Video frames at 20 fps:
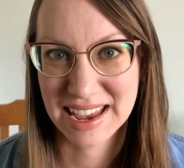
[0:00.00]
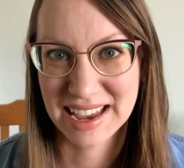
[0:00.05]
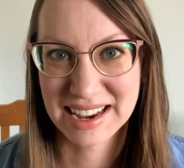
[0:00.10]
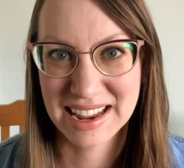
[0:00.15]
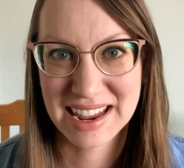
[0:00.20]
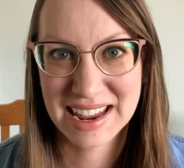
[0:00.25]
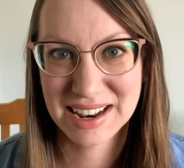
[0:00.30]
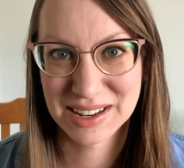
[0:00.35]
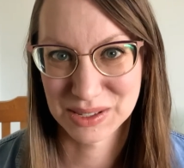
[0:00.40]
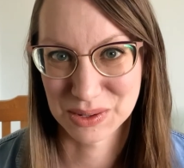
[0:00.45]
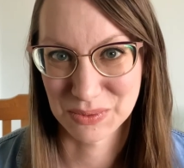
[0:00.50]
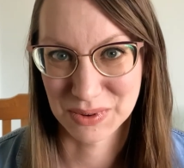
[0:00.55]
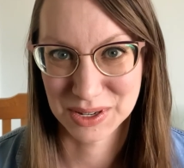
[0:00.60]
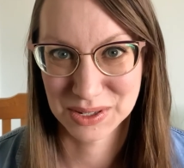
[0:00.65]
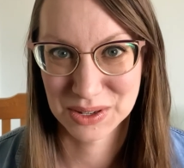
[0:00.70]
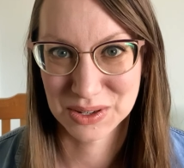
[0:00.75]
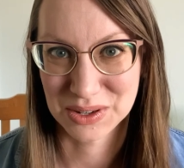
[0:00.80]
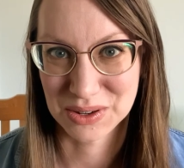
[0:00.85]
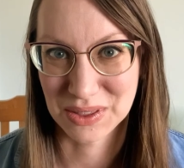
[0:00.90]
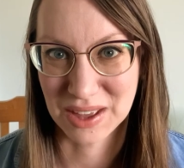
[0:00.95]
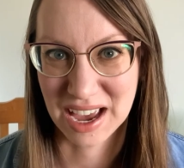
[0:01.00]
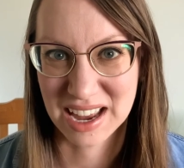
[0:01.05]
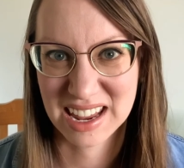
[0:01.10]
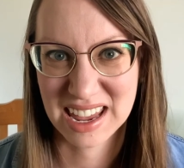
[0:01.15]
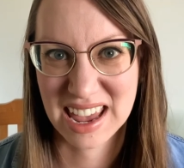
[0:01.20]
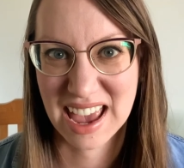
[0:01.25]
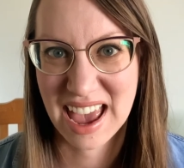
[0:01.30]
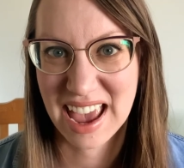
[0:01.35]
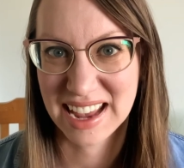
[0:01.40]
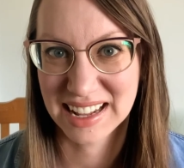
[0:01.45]
and he doesn't want to do that. He
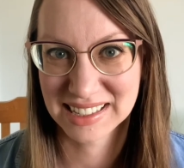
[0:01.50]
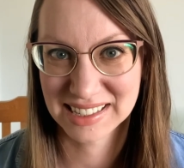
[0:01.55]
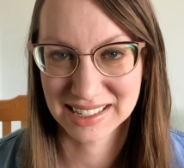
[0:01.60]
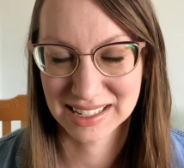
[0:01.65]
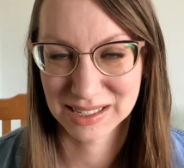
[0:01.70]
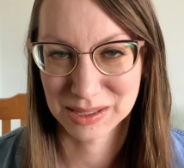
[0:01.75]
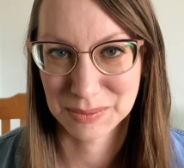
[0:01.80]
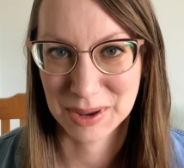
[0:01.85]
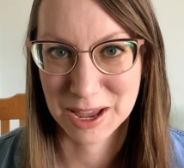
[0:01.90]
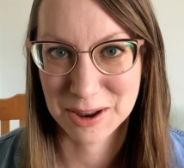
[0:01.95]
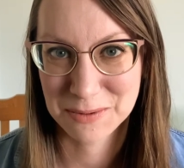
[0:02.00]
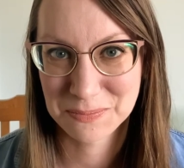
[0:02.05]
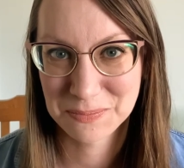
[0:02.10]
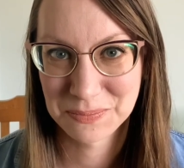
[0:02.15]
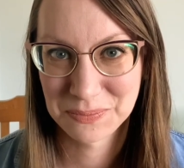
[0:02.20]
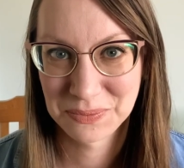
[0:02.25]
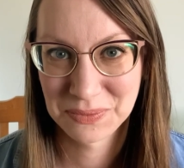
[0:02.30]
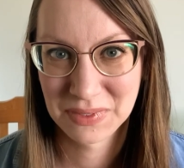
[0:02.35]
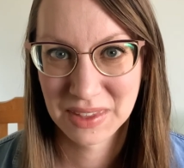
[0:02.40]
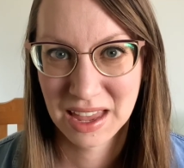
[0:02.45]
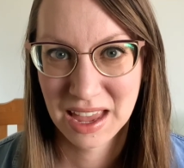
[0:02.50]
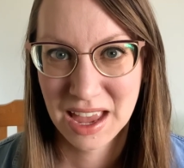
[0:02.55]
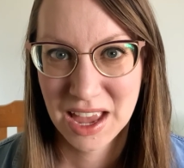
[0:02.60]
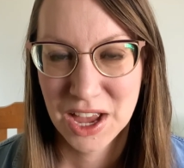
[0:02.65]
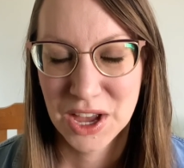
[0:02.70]
hates this man.